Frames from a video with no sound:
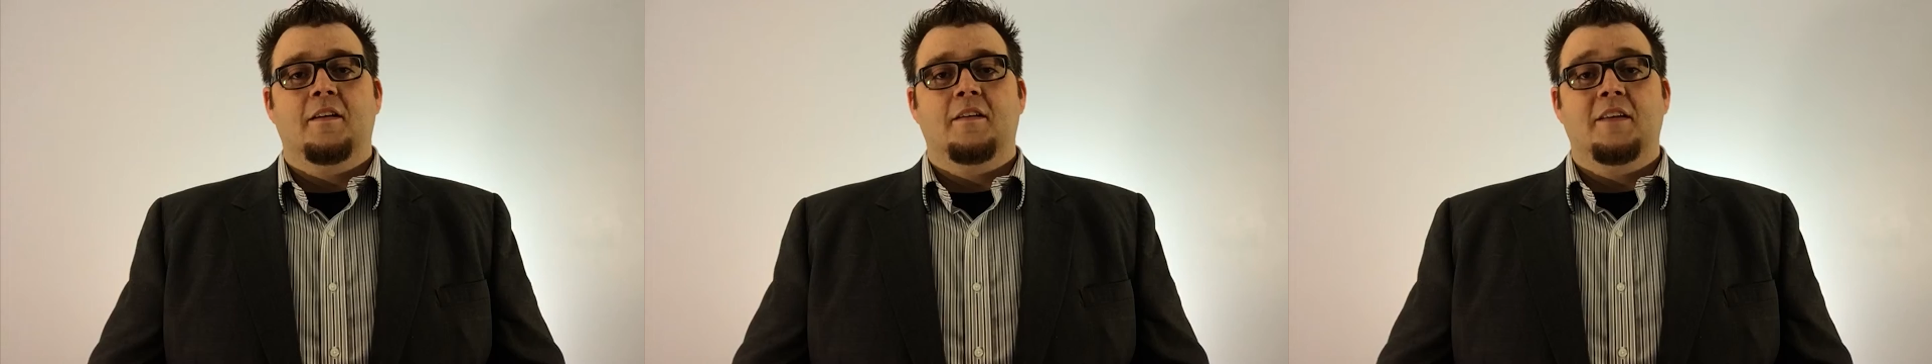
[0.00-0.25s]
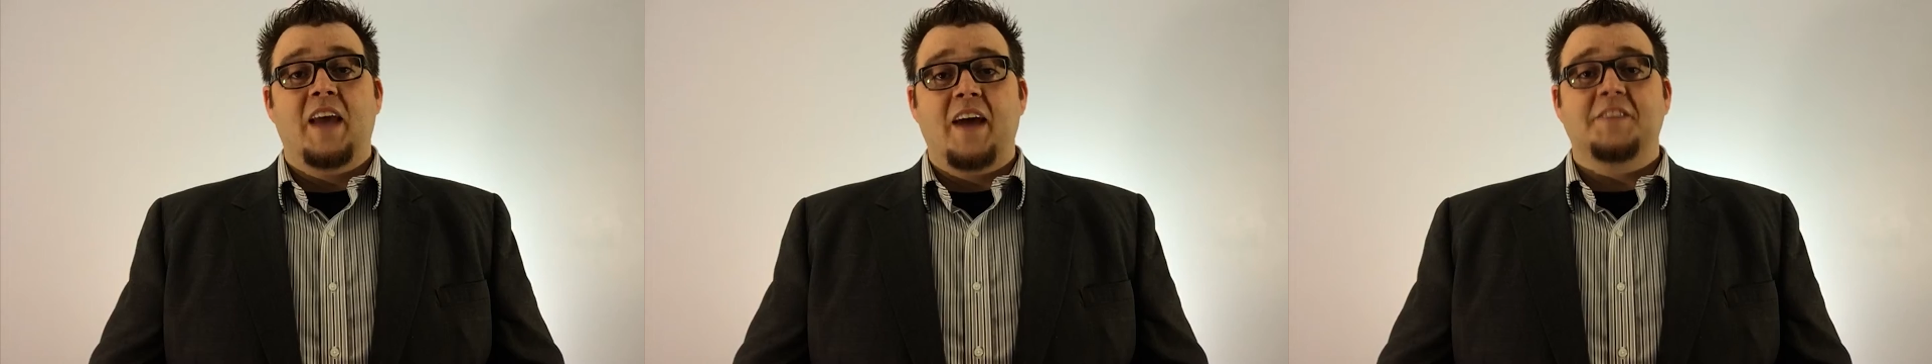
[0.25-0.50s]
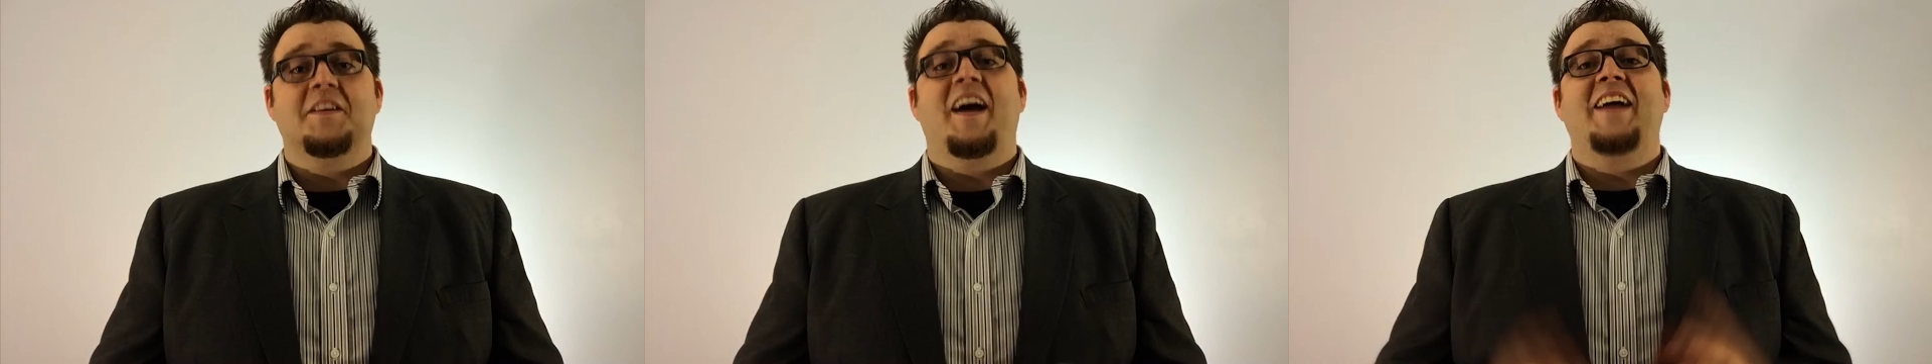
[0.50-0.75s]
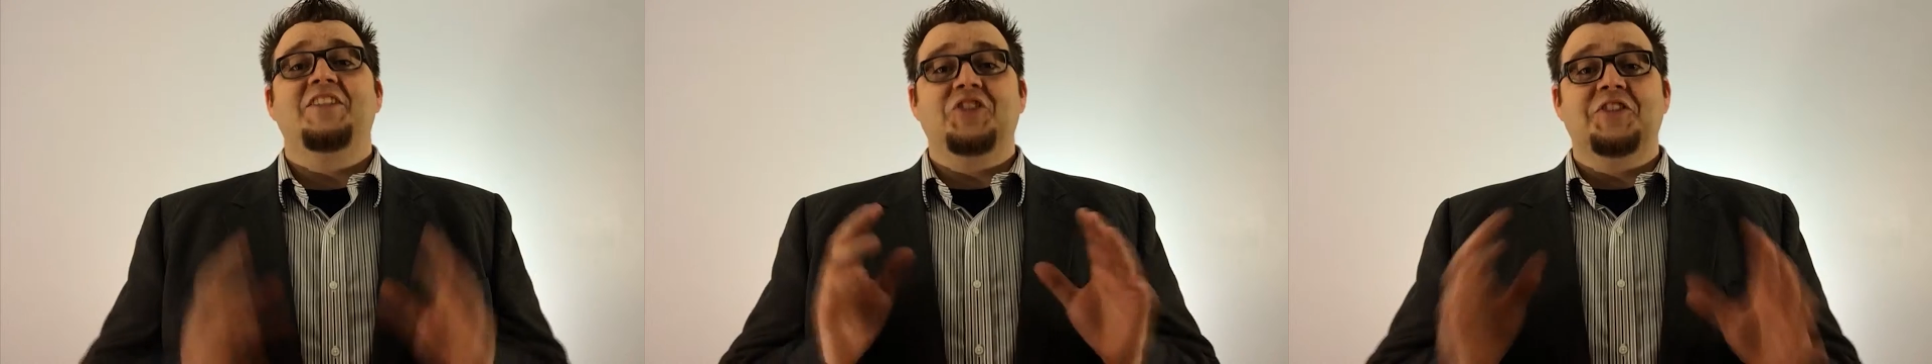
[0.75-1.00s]
Yes,
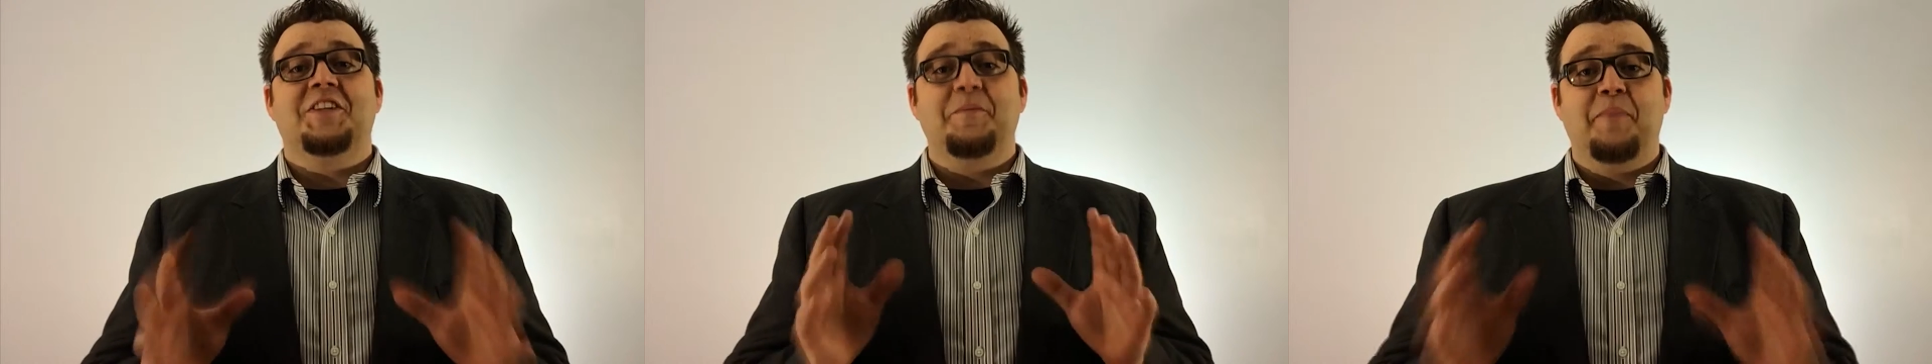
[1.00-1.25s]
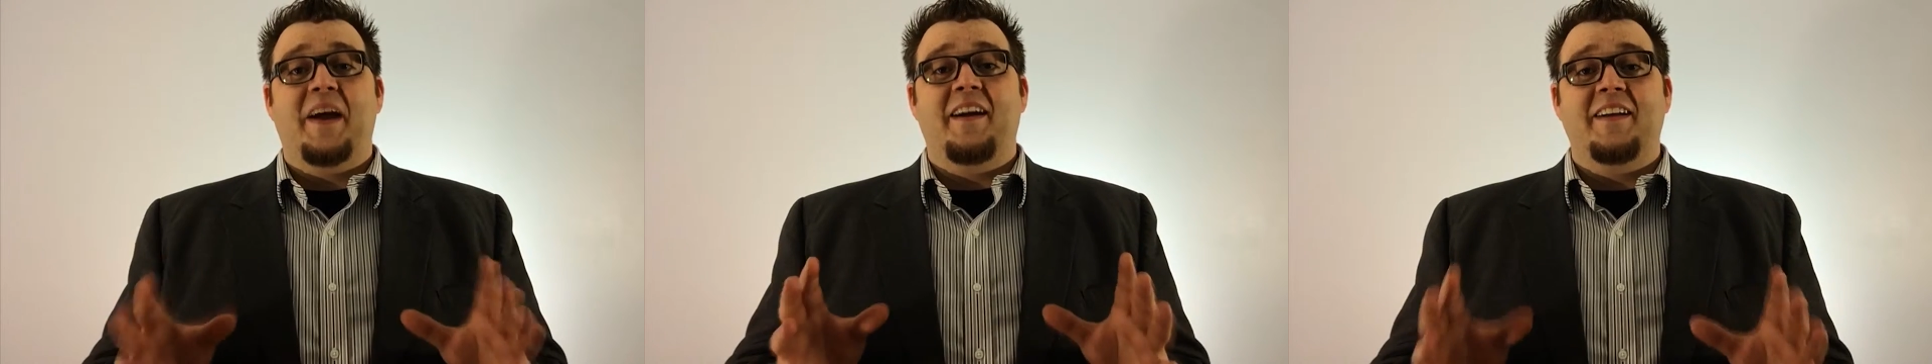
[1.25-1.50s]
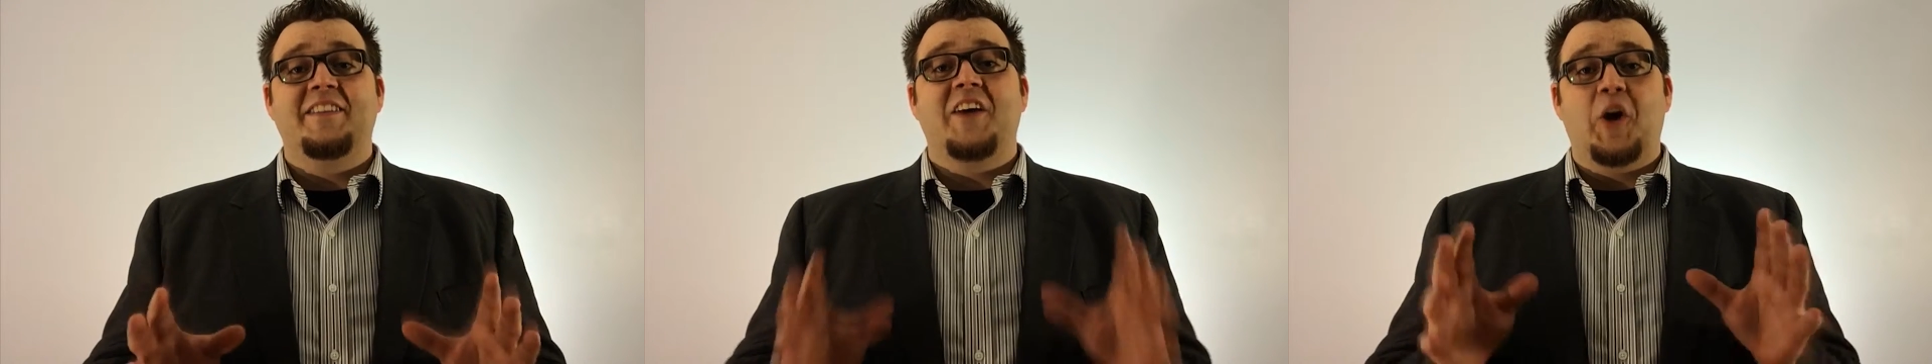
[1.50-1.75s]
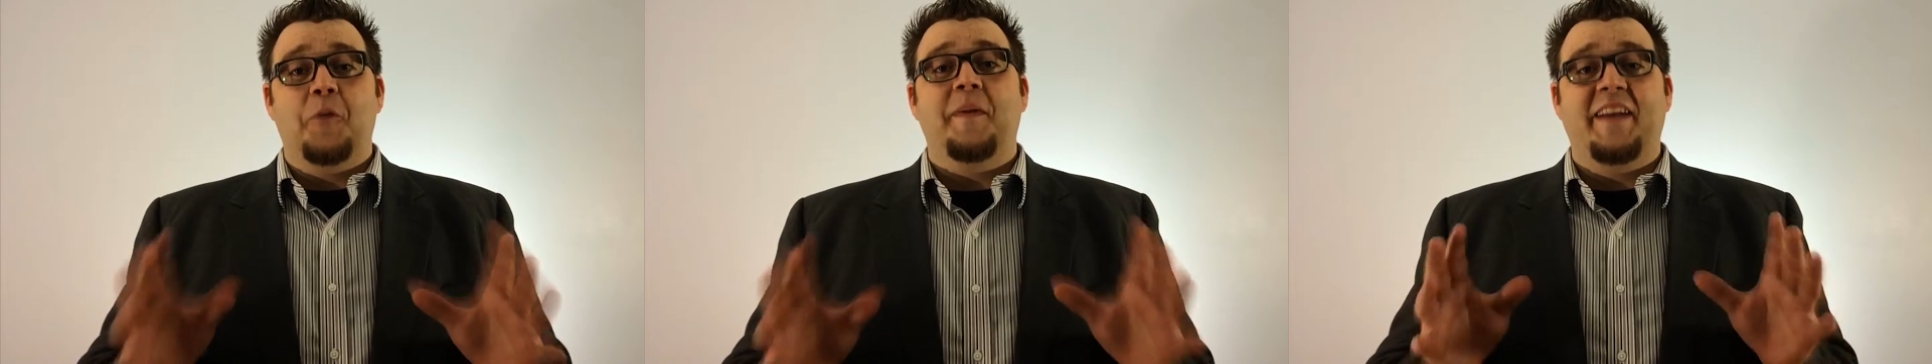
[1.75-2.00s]
I just compared it to
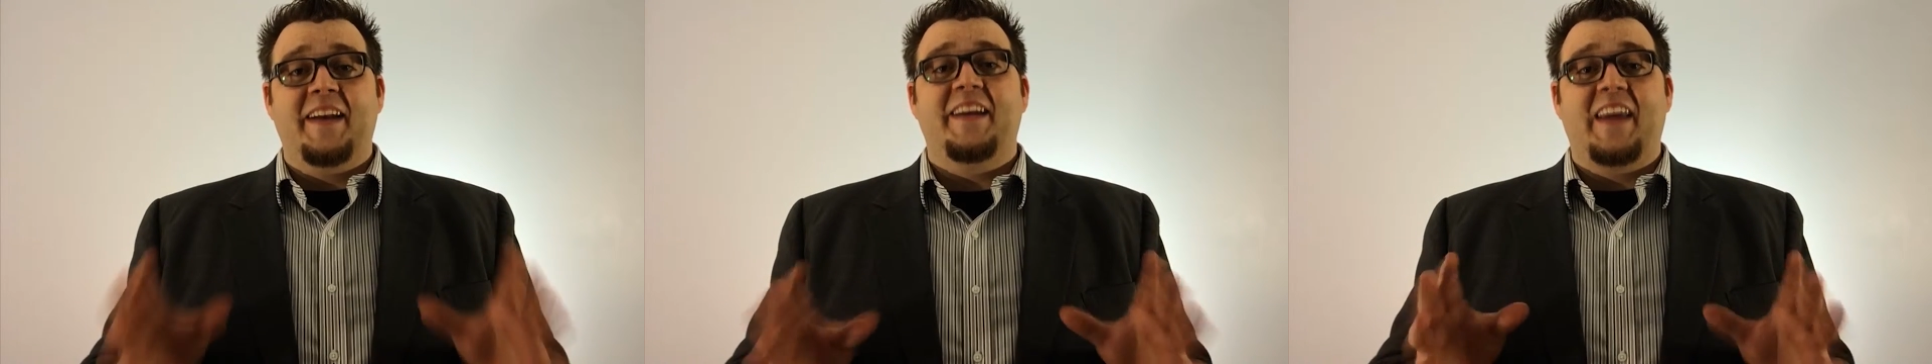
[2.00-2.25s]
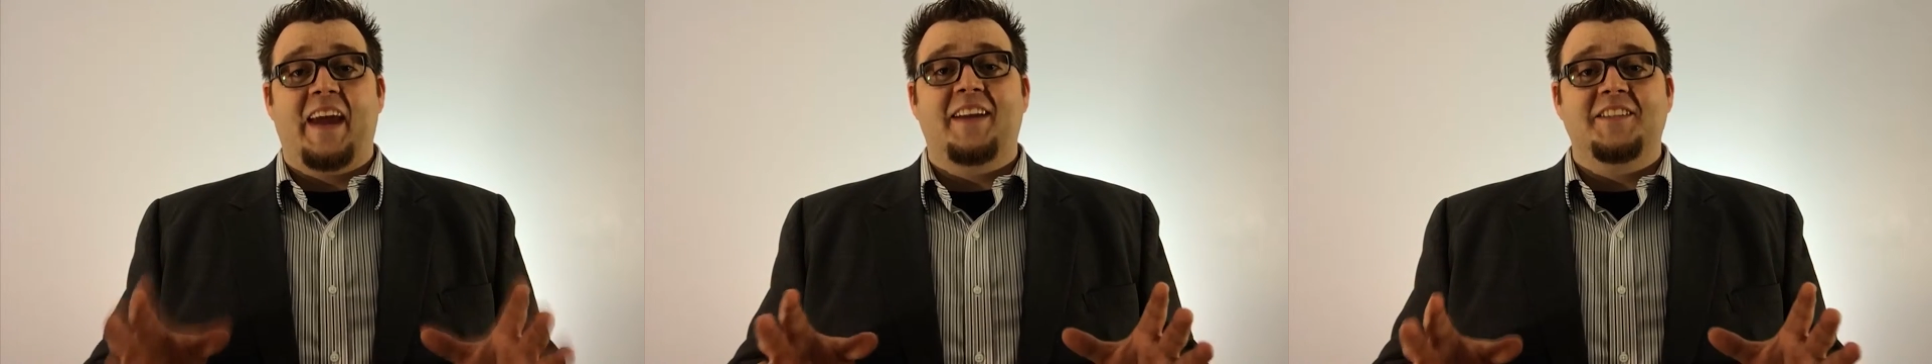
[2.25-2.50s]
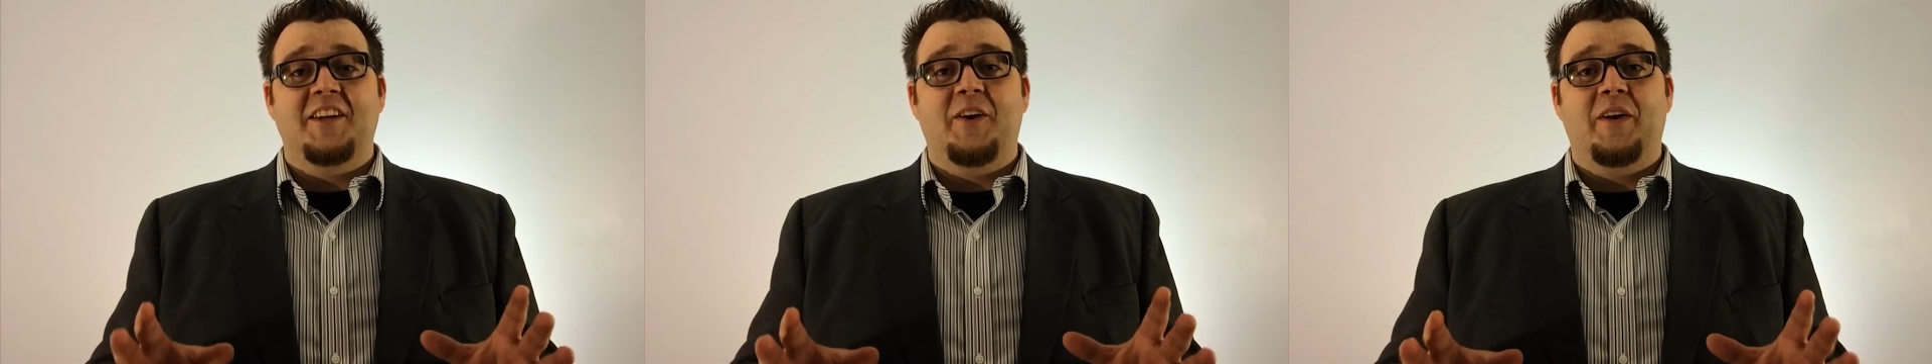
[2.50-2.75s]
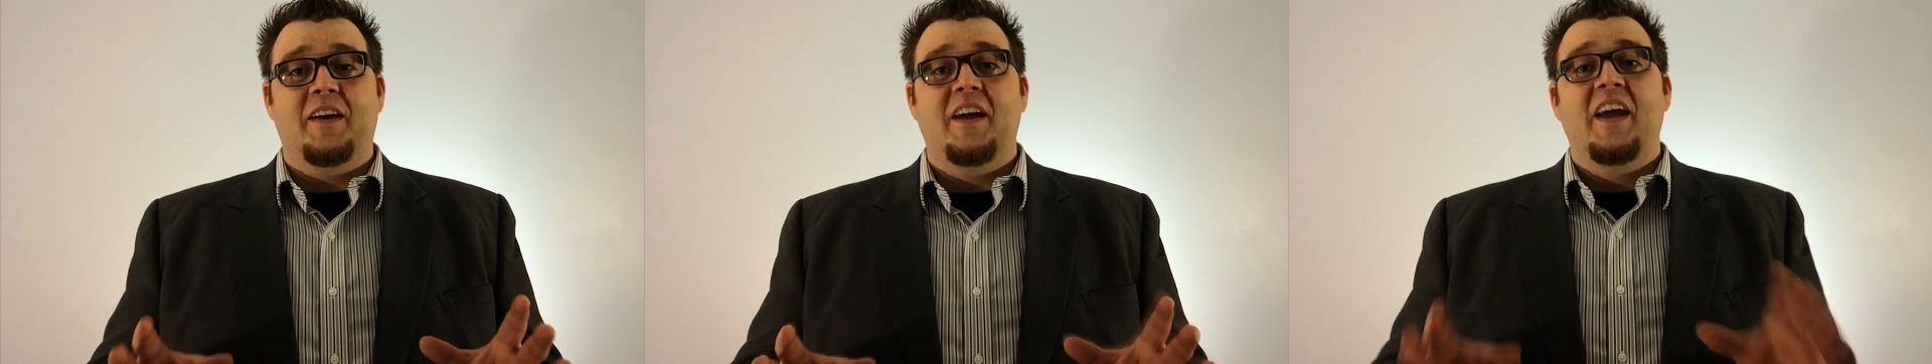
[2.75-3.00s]
opening a can of
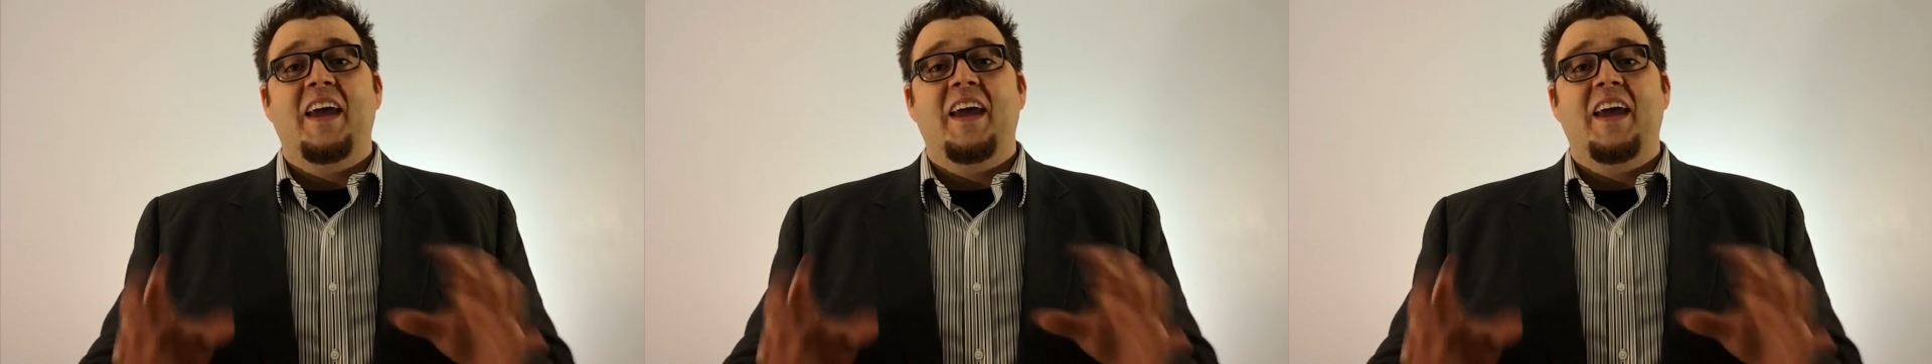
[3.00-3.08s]
soda.